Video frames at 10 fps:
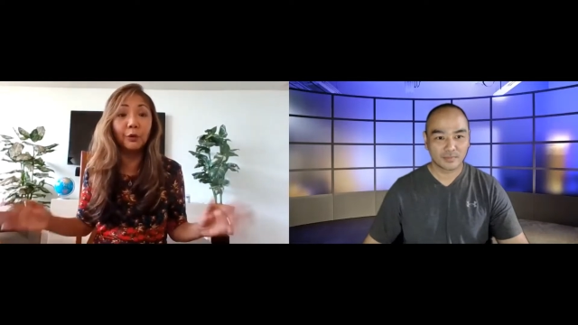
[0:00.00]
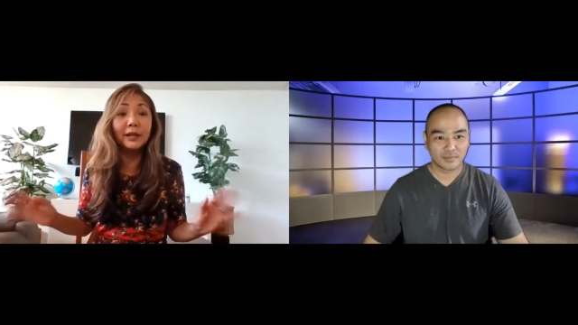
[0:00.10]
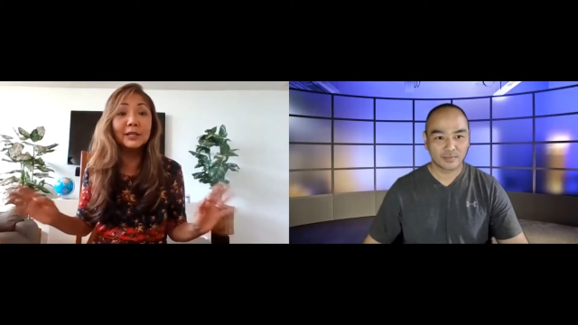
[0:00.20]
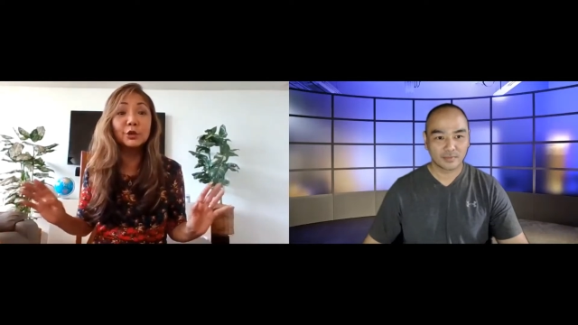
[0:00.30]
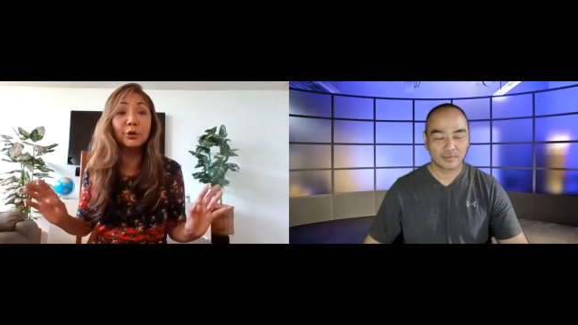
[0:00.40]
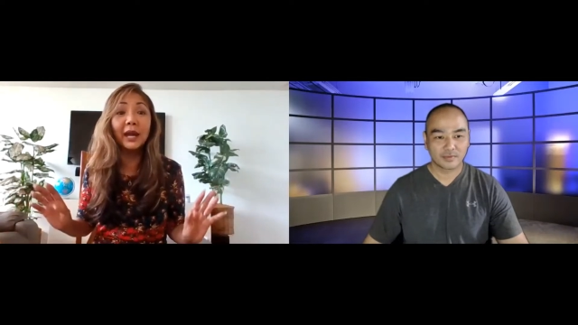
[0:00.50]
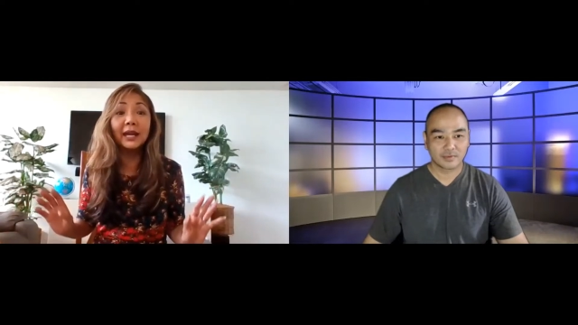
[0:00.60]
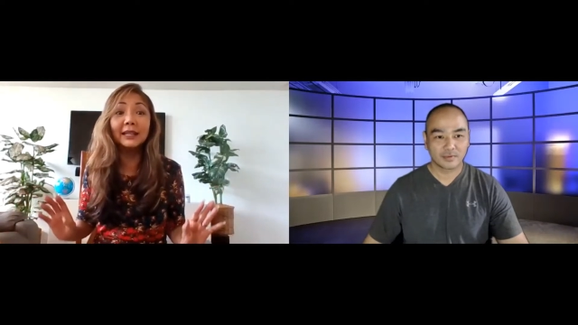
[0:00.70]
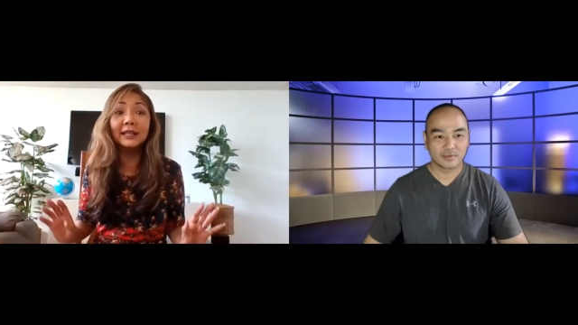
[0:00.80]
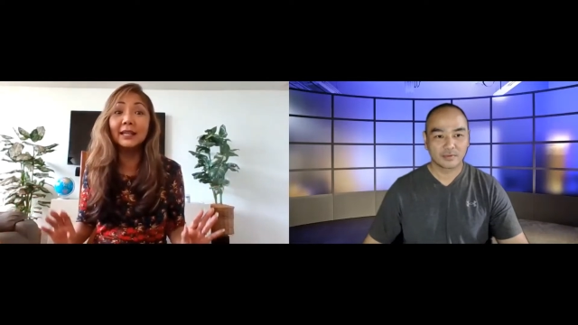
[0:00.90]
Speaker 1: I didn't even
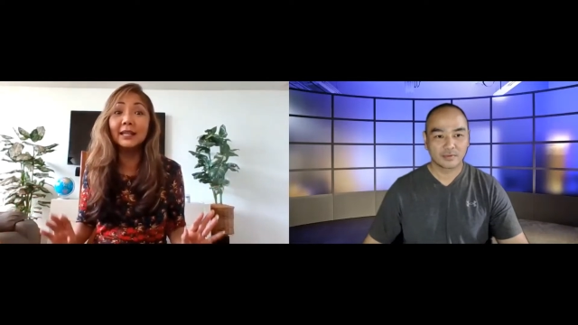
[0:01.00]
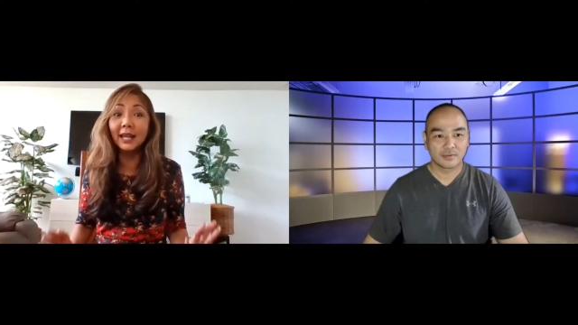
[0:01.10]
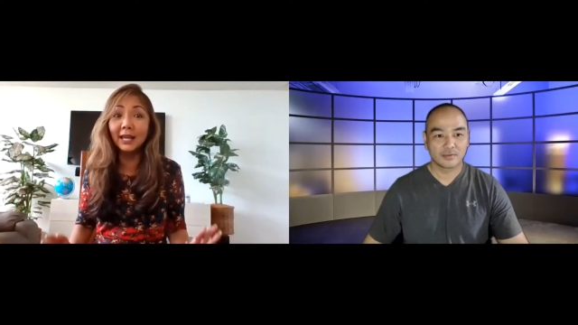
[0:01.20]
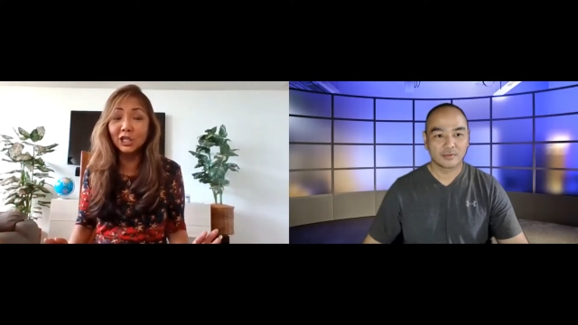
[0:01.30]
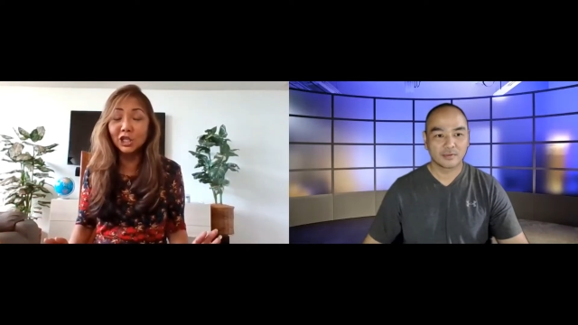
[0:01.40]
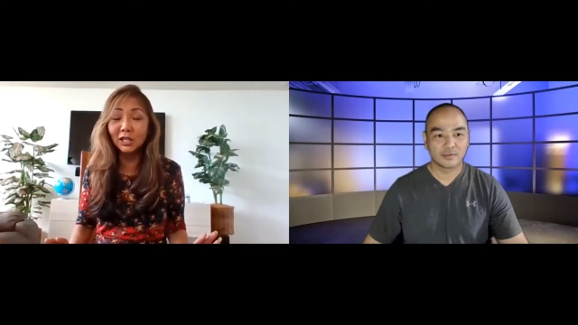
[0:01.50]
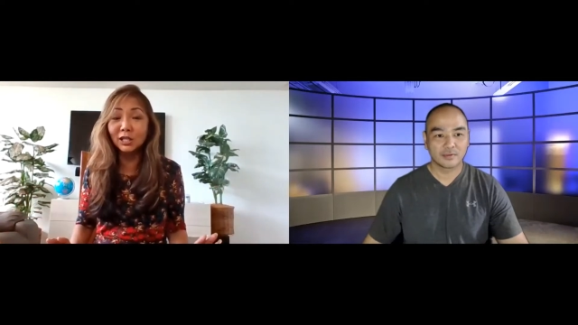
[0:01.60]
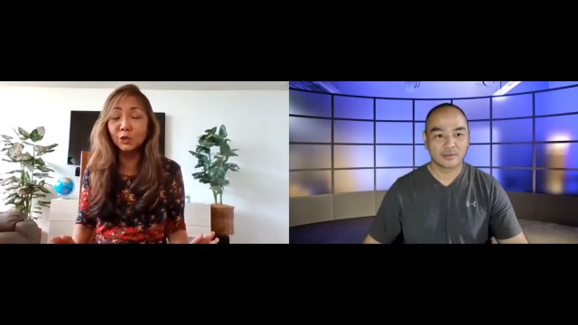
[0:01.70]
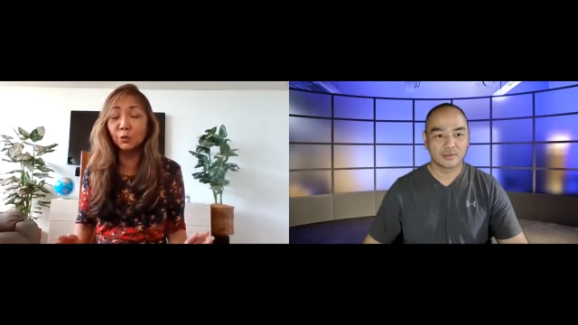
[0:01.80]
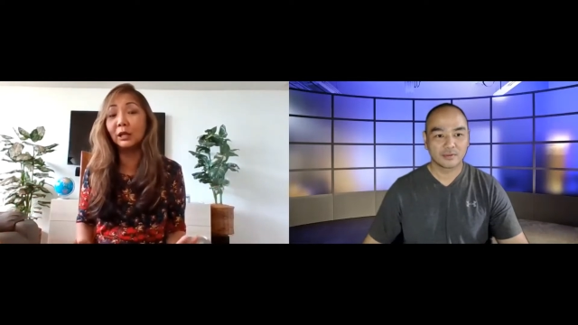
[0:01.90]
know about this. And
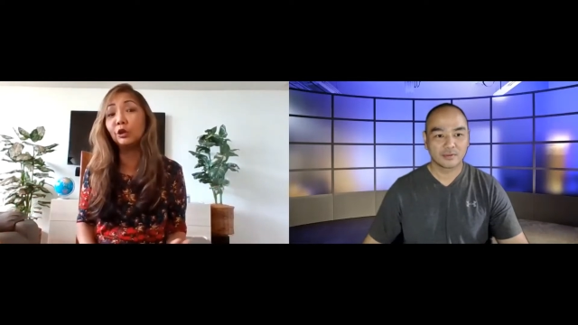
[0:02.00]
parental